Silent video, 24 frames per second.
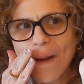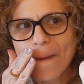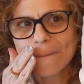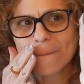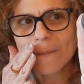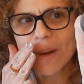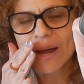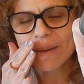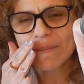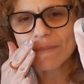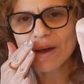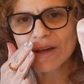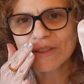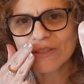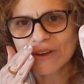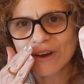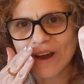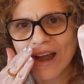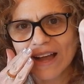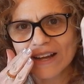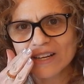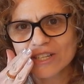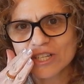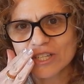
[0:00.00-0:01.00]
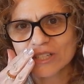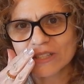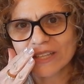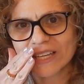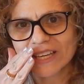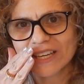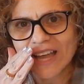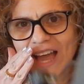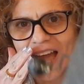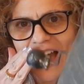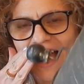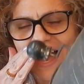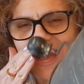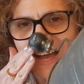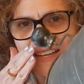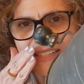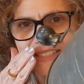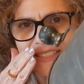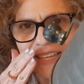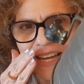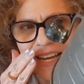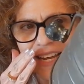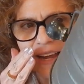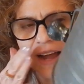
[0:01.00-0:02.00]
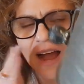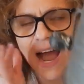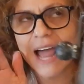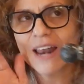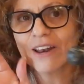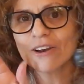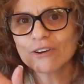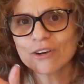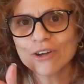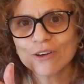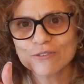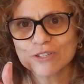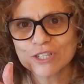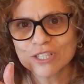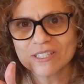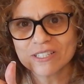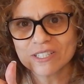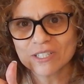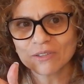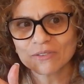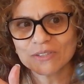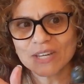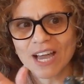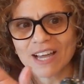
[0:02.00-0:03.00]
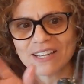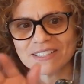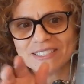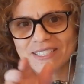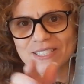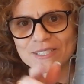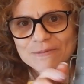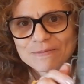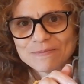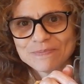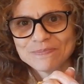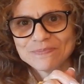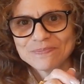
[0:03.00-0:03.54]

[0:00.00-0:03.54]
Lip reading: My mother actually has, I don't know if she still does,